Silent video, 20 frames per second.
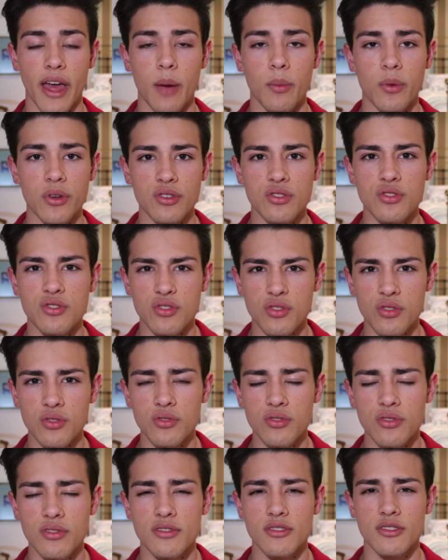and when you do
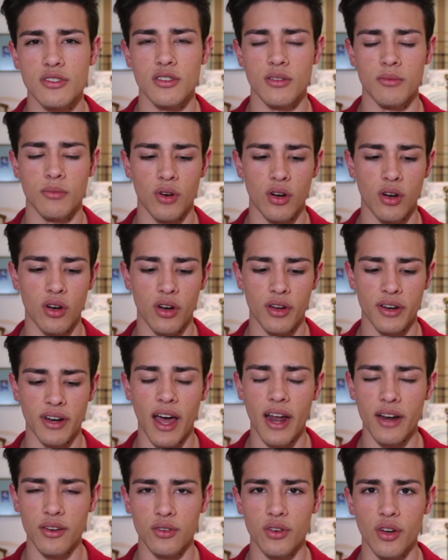use them on
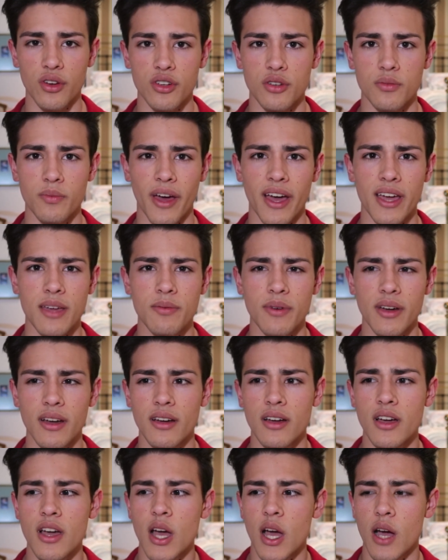uncoated
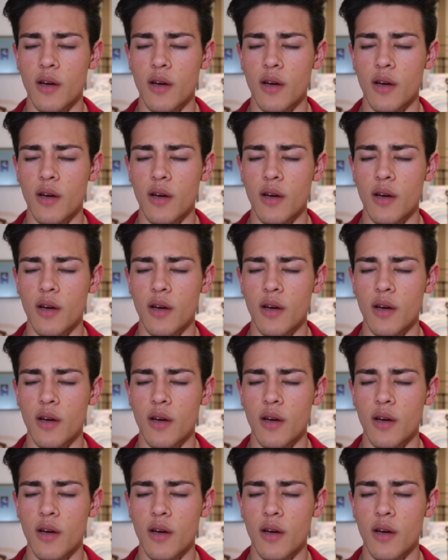paper,